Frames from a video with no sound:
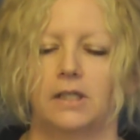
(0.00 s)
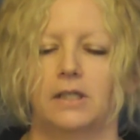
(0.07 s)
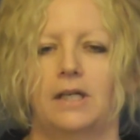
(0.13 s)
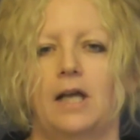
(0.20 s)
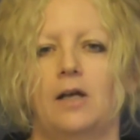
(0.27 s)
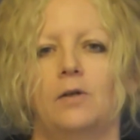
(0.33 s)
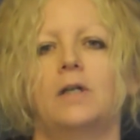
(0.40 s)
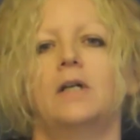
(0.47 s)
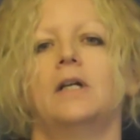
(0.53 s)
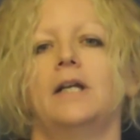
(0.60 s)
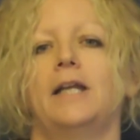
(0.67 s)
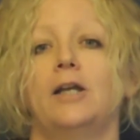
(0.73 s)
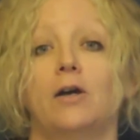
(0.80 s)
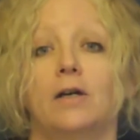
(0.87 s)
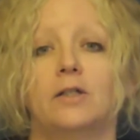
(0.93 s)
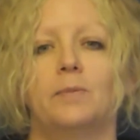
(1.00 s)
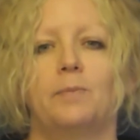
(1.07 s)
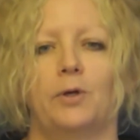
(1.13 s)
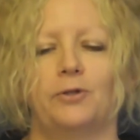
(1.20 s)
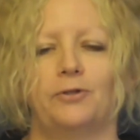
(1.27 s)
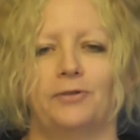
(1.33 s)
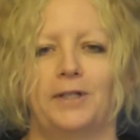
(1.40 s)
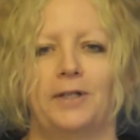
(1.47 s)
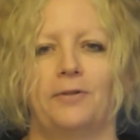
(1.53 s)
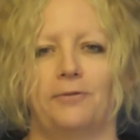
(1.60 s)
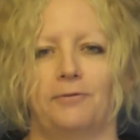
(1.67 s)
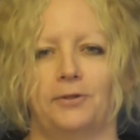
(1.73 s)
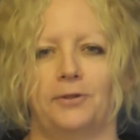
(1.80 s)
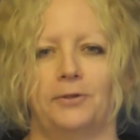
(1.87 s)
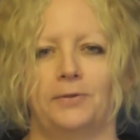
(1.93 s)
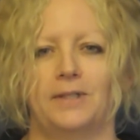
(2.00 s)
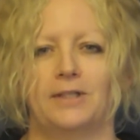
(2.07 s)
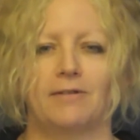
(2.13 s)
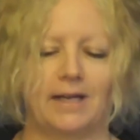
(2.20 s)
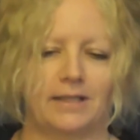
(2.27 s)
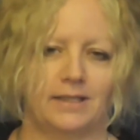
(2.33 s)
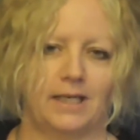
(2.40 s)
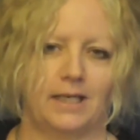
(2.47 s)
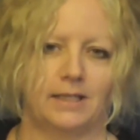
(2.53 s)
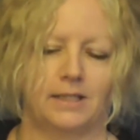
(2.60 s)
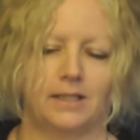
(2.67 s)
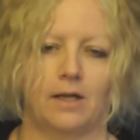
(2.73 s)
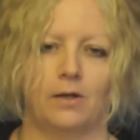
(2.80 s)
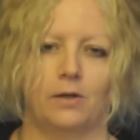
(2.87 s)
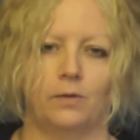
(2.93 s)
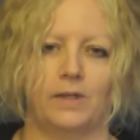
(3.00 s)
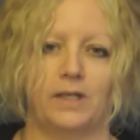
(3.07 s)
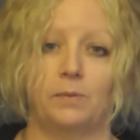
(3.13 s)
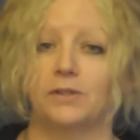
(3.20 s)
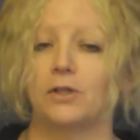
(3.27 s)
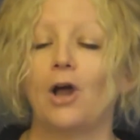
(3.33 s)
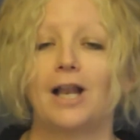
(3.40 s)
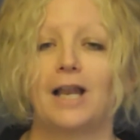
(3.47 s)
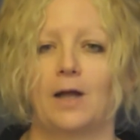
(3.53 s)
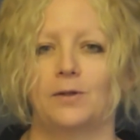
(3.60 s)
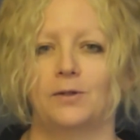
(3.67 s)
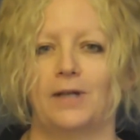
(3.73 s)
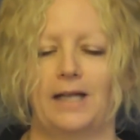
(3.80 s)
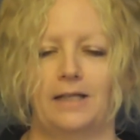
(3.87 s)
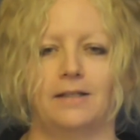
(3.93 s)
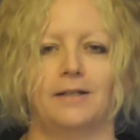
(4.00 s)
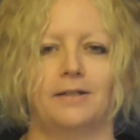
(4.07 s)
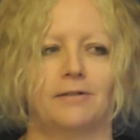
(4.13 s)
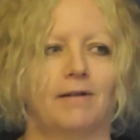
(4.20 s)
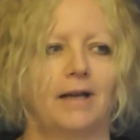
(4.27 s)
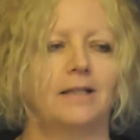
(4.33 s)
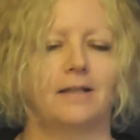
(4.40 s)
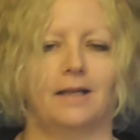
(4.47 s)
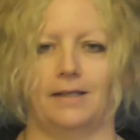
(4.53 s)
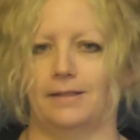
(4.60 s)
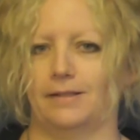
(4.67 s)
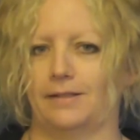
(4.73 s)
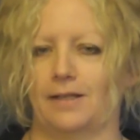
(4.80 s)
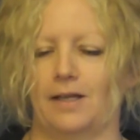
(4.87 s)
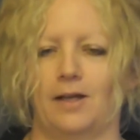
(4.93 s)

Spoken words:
Now, he got into pottery through his granddad, so he was not allowed to enter his granddad's